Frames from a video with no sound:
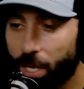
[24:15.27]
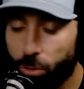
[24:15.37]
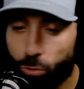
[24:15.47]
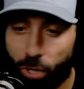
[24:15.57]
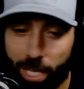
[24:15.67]

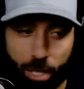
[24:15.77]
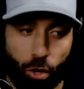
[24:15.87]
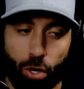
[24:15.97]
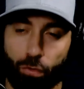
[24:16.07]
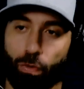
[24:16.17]
you said
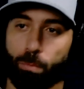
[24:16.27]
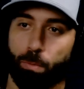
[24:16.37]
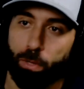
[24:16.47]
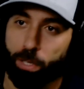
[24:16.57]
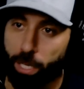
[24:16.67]
learning from your
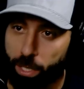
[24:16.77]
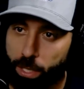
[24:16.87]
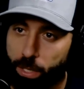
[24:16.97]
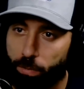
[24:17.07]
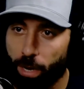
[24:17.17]

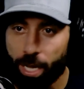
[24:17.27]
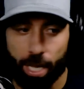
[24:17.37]
mistakes, right?